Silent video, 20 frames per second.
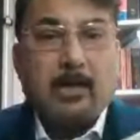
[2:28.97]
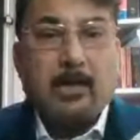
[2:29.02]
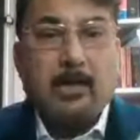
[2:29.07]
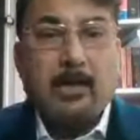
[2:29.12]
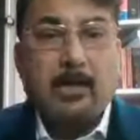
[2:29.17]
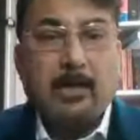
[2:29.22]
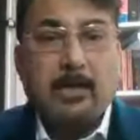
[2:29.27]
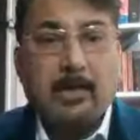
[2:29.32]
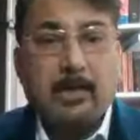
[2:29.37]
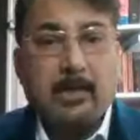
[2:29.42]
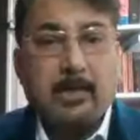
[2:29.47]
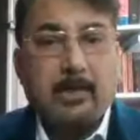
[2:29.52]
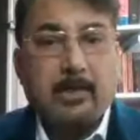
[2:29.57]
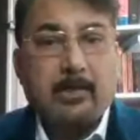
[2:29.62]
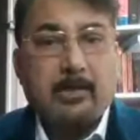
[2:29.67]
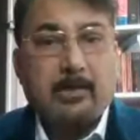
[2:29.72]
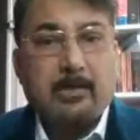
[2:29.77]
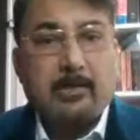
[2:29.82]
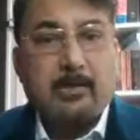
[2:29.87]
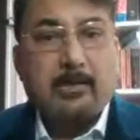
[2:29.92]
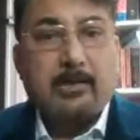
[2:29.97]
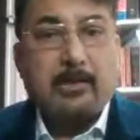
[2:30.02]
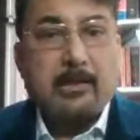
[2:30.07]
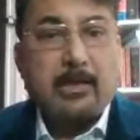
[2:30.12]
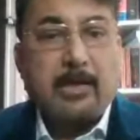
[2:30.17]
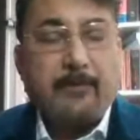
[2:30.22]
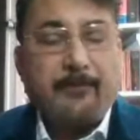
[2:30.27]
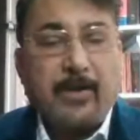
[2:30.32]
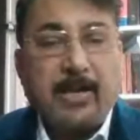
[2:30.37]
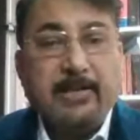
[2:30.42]

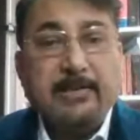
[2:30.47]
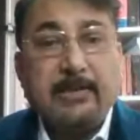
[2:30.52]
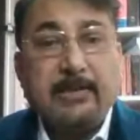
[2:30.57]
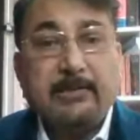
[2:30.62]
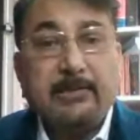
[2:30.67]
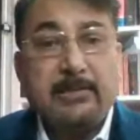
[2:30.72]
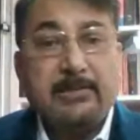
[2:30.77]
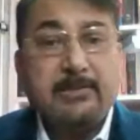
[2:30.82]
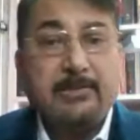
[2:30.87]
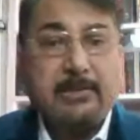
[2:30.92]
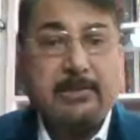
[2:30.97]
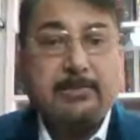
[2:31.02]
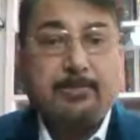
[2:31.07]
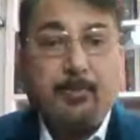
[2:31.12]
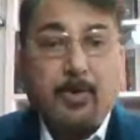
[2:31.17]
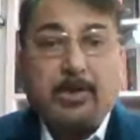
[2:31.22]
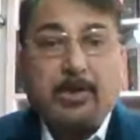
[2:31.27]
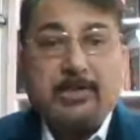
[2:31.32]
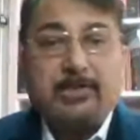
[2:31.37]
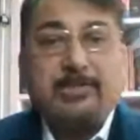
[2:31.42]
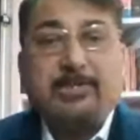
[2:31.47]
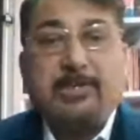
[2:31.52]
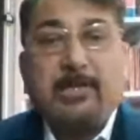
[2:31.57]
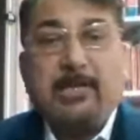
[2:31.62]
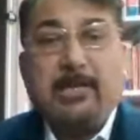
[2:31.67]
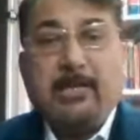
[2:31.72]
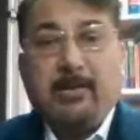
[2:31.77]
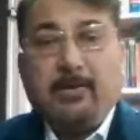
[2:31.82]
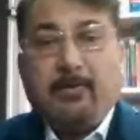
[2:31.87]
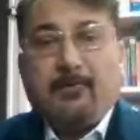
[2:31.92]
I find that this book is
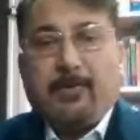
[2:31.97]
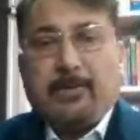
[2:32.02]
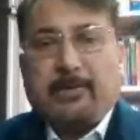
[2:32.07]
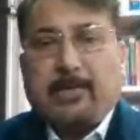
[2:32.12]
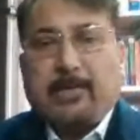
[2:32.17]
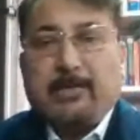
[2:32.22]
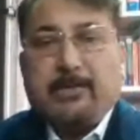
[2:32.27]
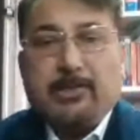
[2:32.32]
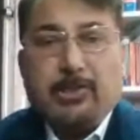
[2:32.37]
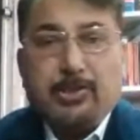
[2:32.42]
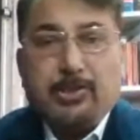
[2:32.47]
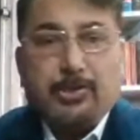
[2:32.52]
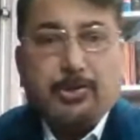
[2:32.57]
dealing with an